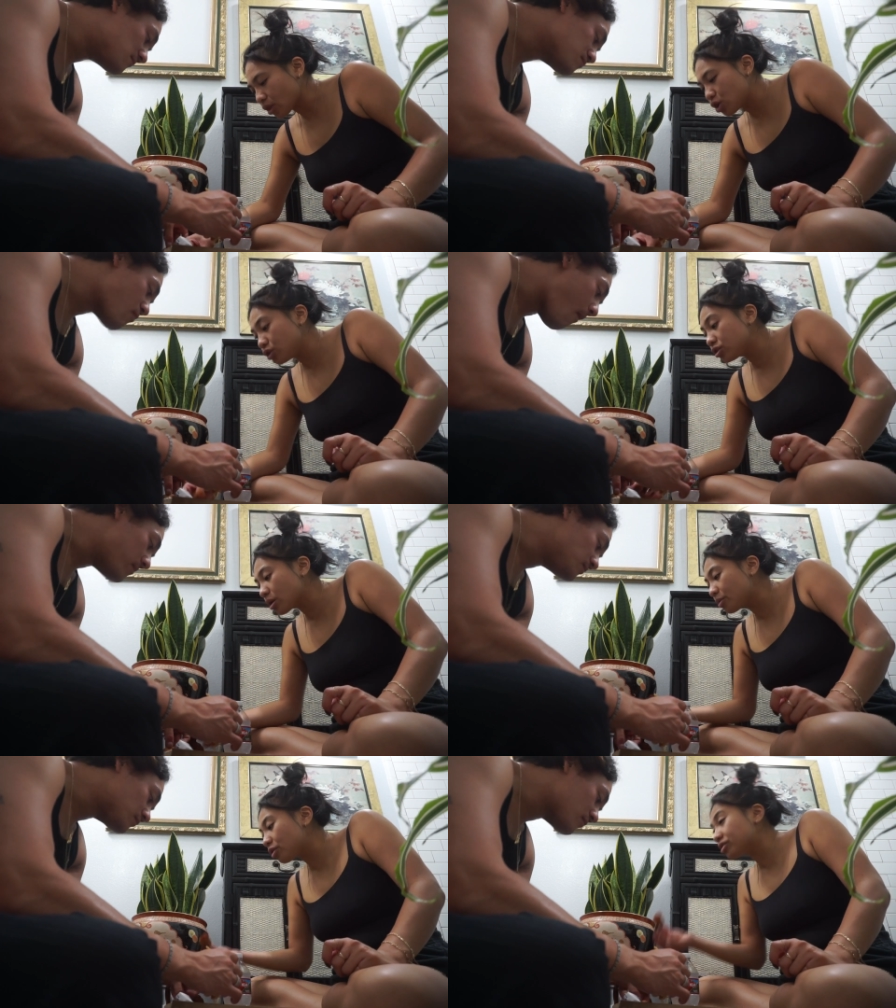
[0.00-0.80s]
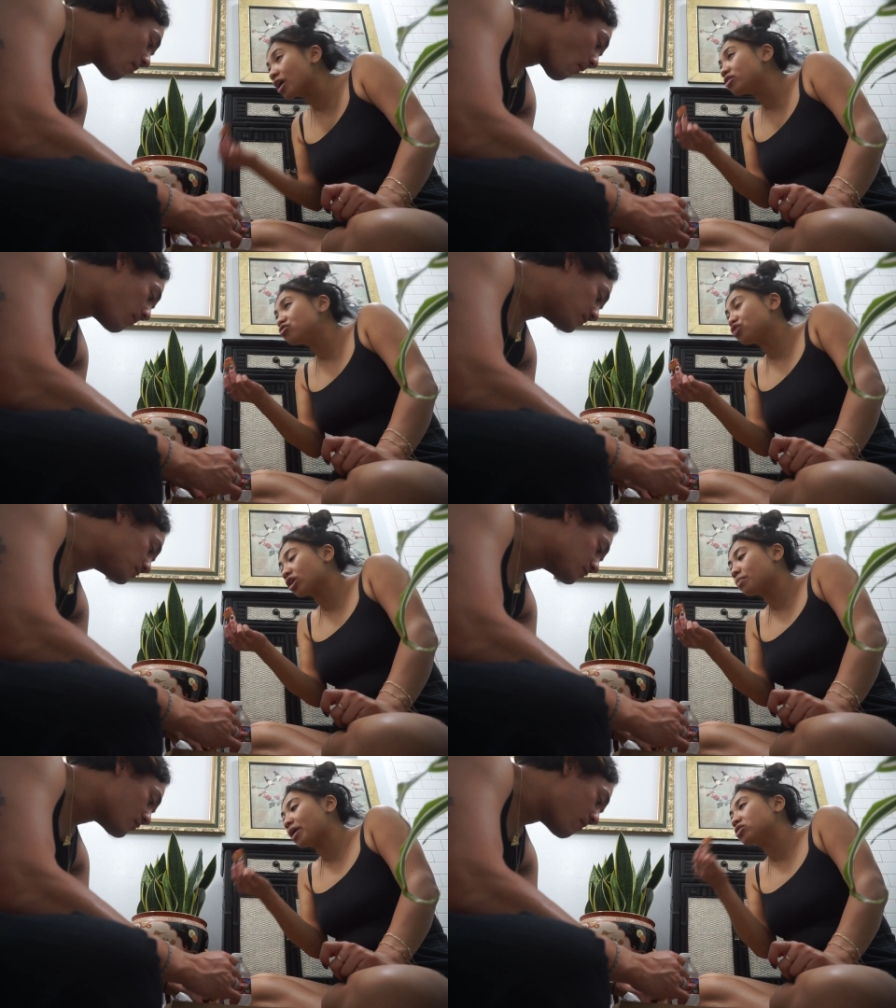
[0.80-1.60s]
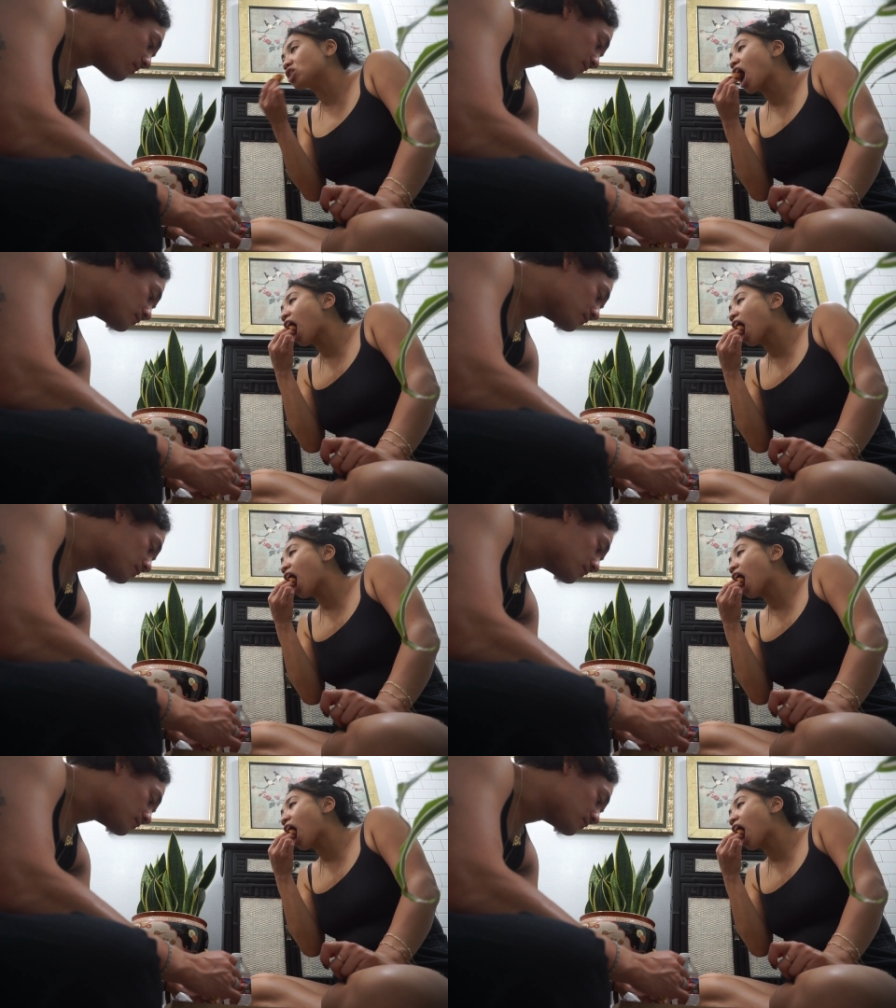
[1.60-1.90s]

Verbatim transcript: You didn't tell me you guys had chicken bites.